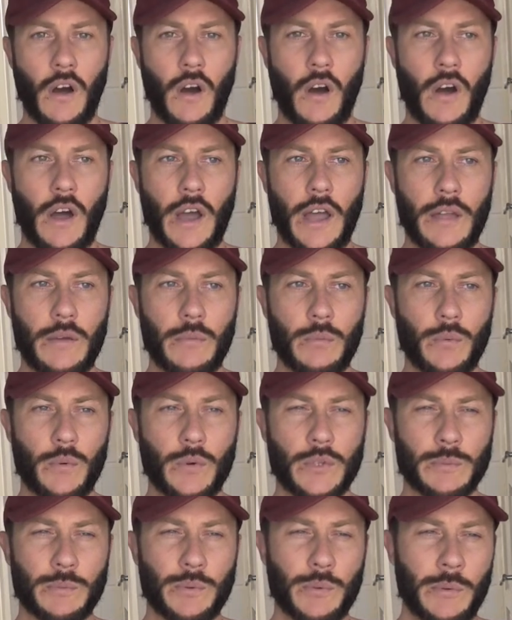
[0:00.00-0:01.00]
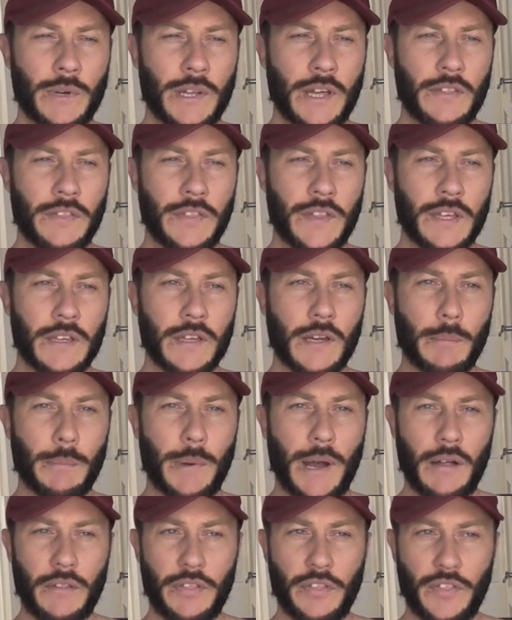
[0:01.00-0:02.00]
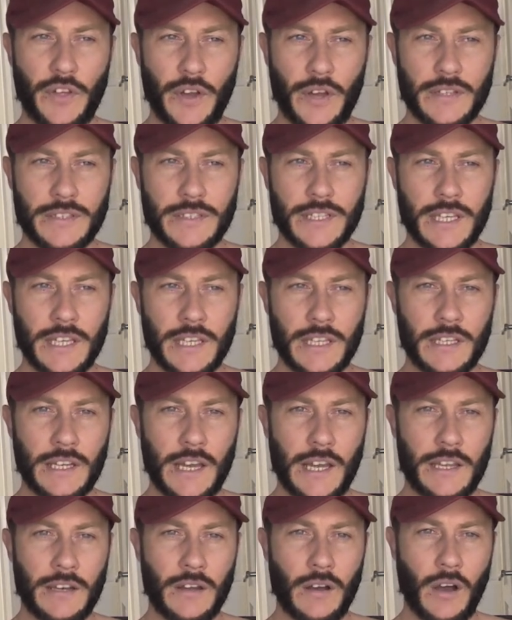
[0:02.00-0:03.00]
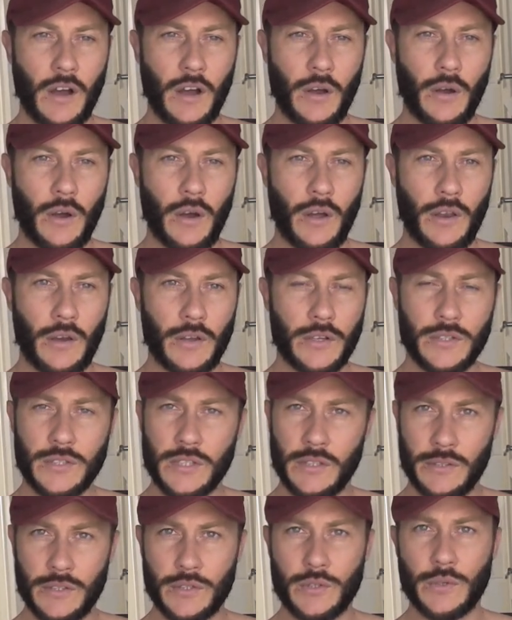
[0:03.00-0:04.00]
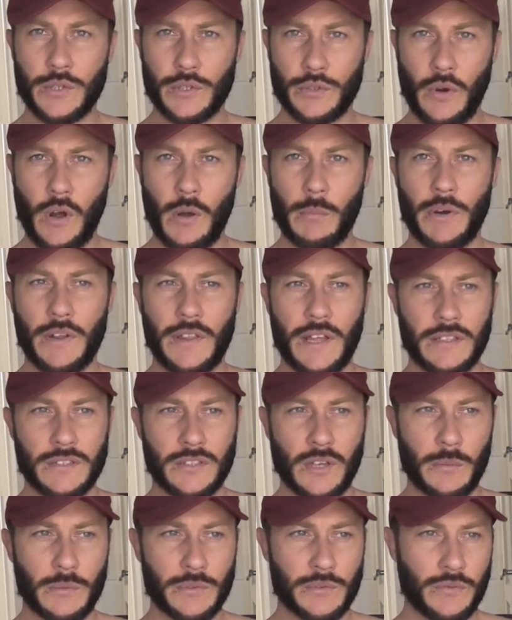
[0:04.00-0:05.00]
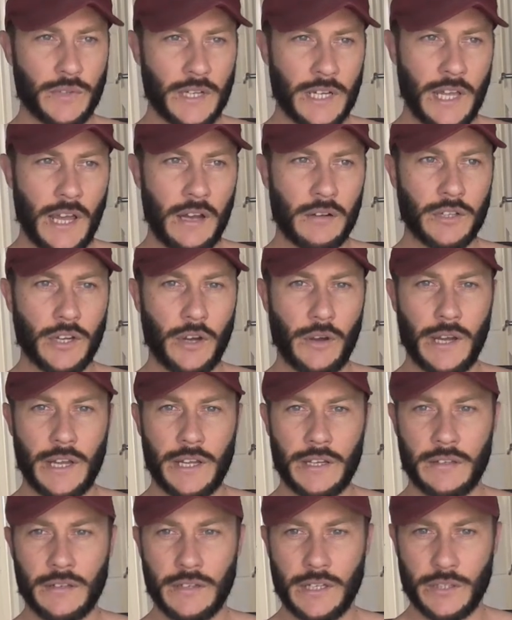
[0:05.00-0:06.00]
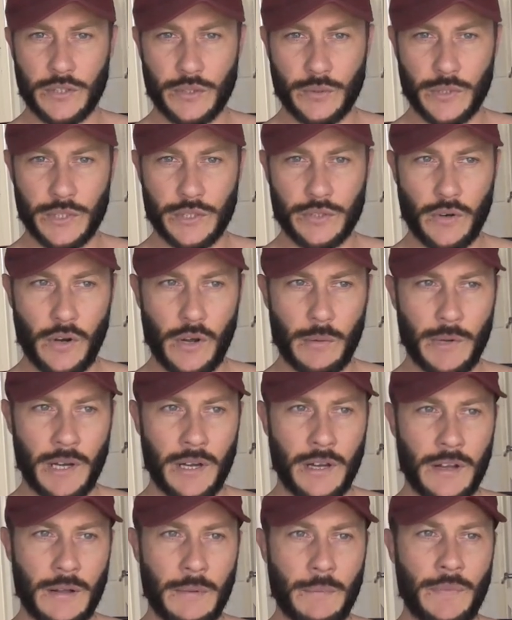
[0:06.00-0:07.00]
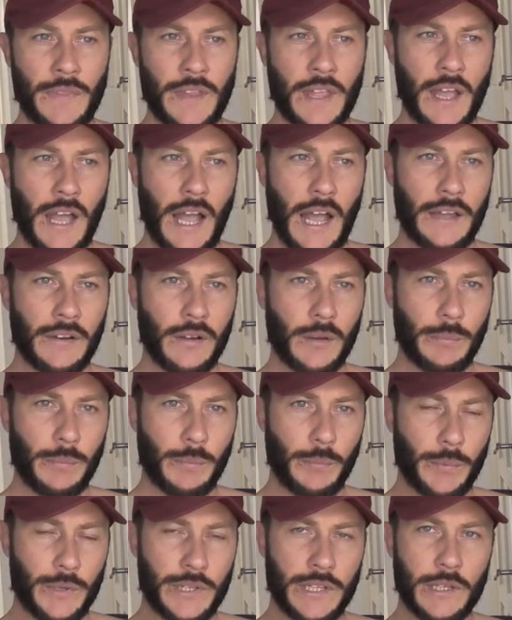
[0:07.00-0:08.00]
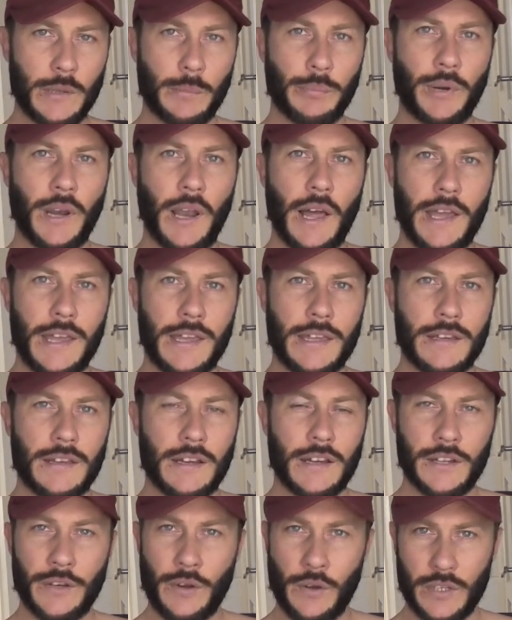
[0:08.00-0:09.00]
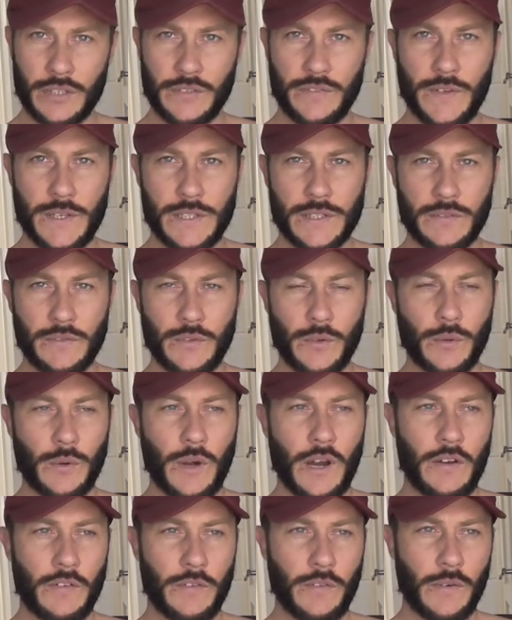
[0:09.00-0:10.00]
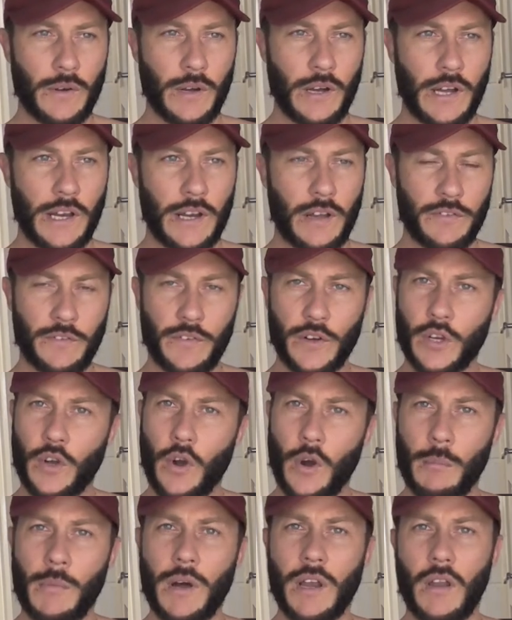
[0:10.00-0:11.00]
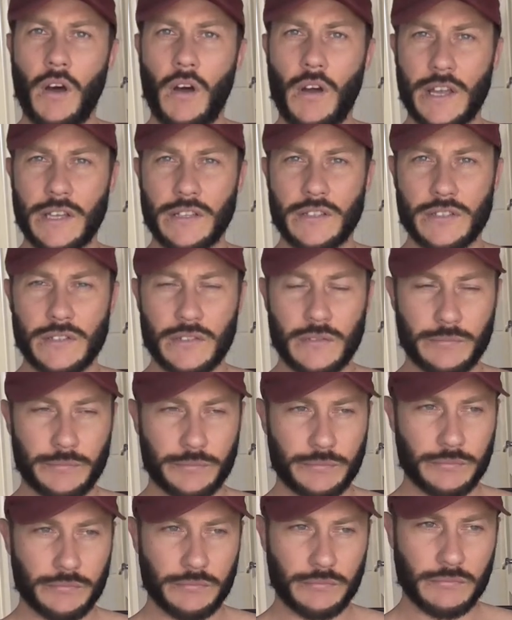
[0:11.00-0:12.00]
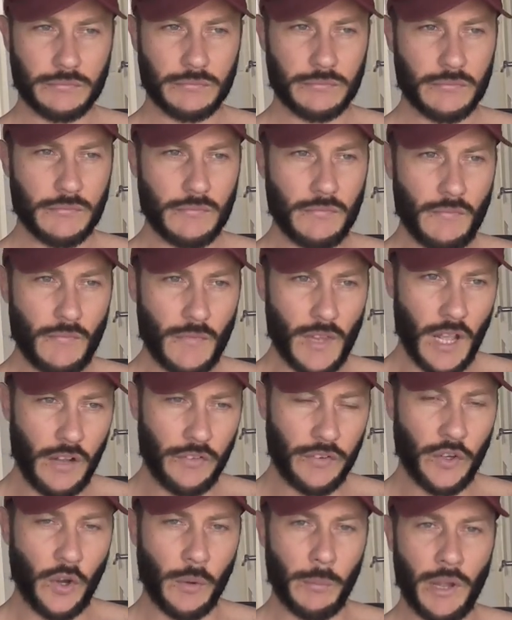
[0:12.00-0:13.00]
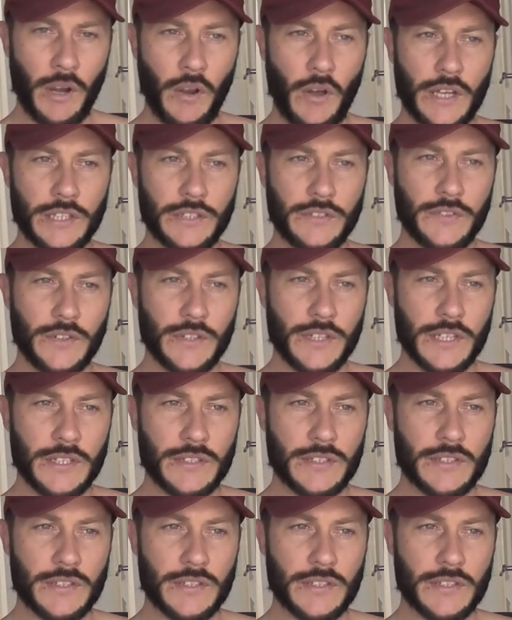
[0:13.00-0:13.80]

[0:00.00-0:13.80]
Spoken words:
I was probably, I think, about 13, and I used to enjoy drama at that time. I was really outgoing, enjoyed drama. And we did a play at an arts festival, and I forgot my lines. I forgot my lines for